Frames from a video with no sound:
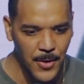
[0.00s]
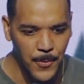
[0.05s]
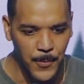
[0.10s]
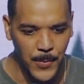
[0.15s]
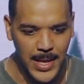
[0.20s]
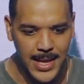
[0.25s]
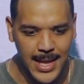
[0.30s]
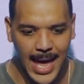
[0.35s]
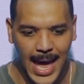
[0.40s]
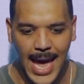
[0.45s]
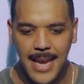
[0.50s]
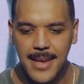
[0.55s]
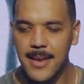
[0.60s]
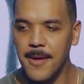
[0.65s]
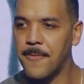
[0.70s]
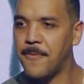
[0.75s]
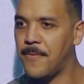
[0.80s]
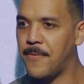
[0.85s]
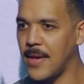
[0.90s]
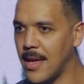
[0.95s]
We can't
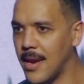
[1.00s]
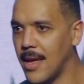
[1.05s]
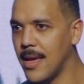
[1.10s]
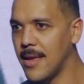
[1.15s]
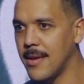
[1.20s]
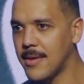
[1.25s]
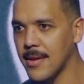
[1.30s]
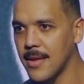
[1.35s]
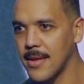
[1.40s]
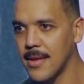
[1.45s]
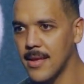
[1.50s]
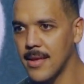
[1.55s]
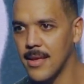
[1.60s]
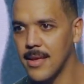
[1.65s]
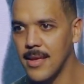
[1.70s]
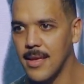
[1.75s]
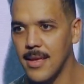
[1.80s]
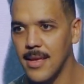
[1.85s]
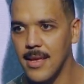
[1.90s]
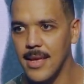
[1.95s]
defeat it
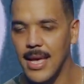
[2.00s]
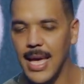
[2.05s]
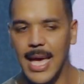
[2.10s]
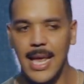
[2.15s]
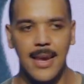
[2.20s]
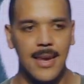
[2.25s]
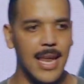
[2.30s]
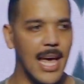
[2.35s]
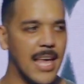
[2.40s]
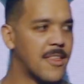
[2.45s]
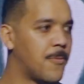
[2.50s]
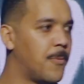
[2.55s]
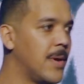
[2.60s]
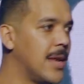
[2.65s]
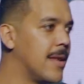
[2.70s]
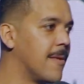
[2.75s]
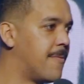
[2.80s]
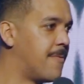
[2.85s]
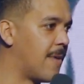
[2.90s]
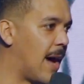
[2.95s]
unless we
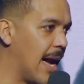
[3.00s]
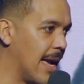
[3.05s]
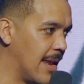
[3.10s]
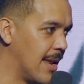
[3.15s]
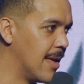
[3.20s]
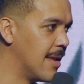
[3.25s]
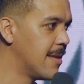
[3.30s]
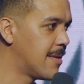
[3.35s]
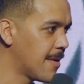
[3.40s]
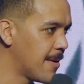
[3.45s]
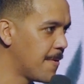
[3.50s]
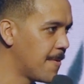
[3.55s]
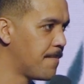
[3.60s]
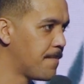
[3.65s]
define it.